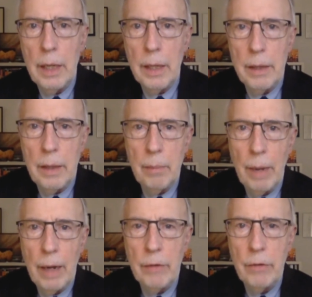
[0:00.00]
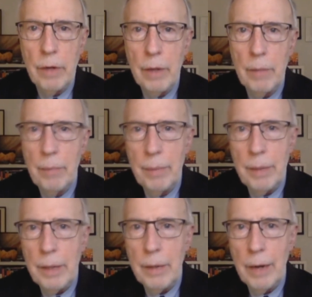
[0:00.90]
then Biden's going to
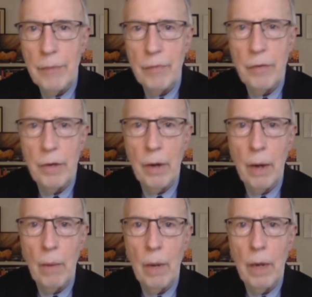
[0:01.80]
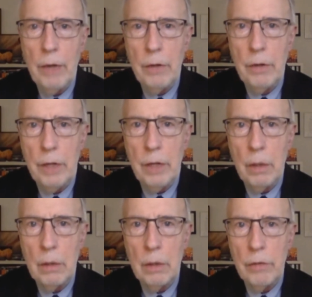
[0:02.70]
either have to figure out a way to
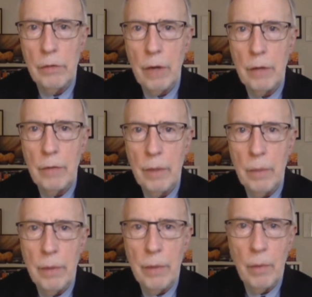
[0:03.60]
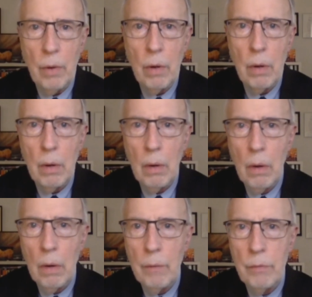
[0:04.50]
deal constructively with him,
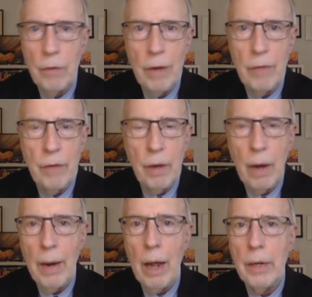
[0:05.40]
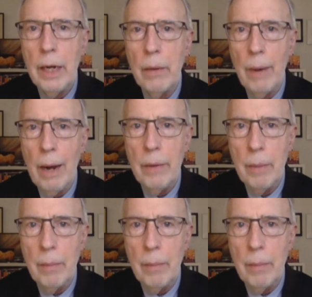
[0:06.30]
or try to figure out how to get around him.